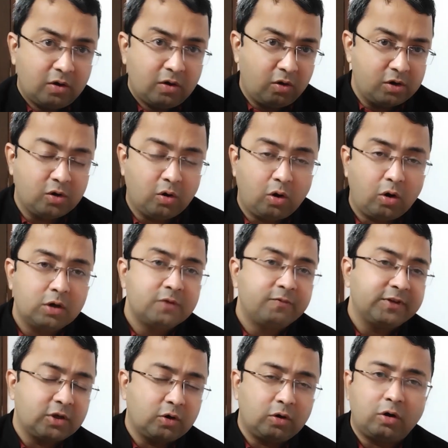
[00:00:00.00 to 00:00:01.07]
or all
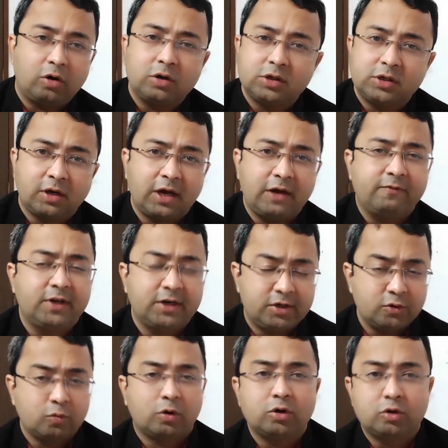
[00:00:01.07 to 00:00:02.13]
your life that
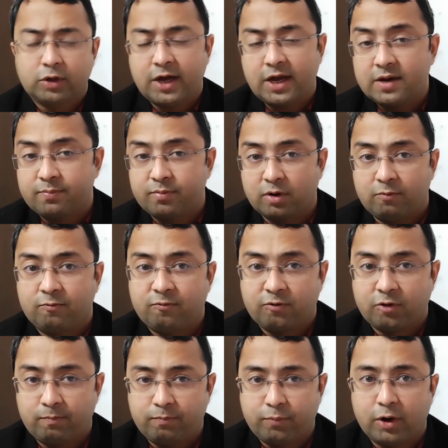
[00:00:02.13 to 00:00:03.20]
you want to carry
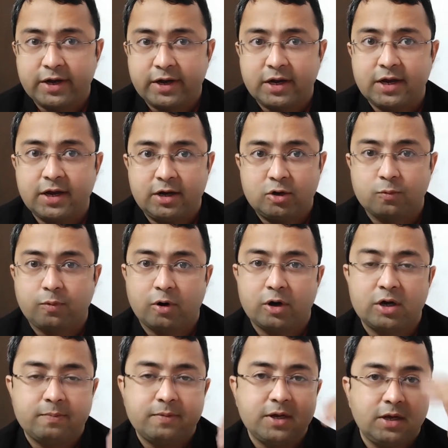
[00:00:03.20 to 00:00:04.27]
from point A to
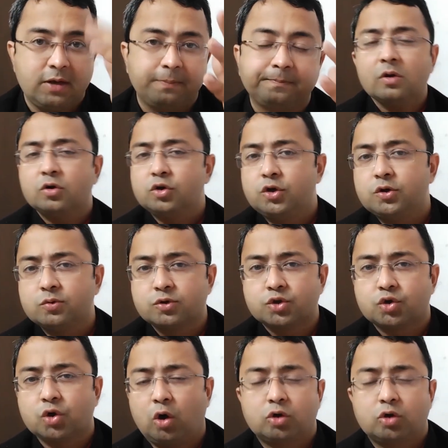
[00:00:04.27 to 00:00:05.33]
point B. You
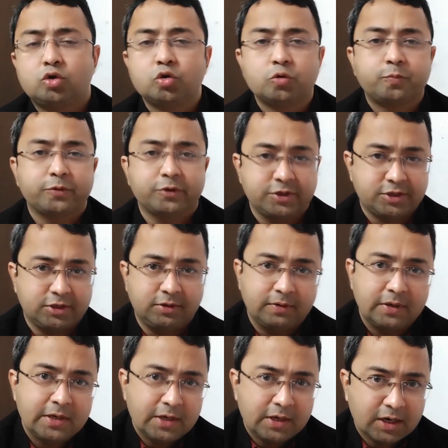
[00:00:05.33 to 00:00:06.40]
saw two
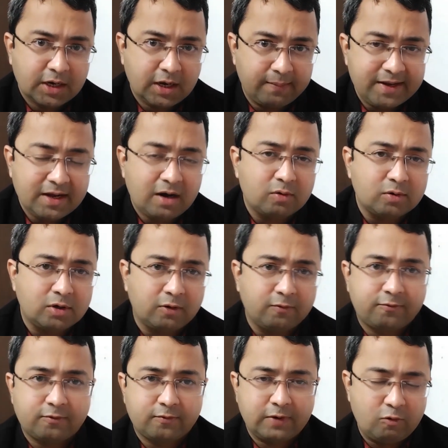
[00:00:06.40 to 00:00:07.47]
person coming out
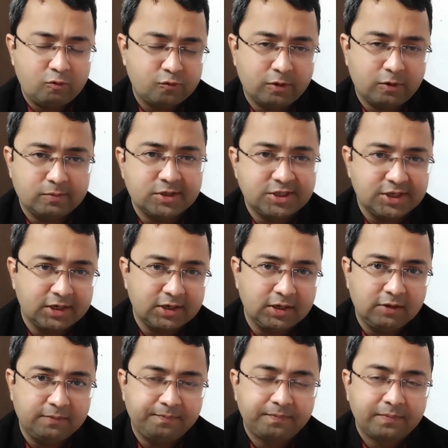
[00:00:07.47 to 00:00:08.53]
from the
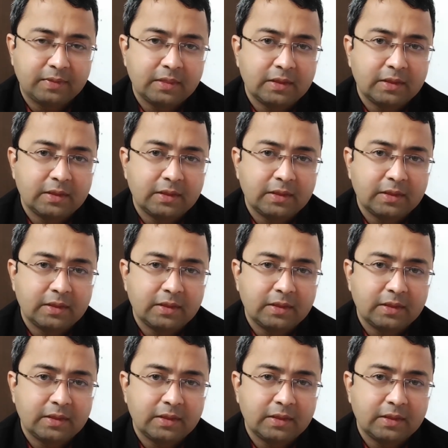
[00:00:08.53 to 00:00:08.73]
jungle,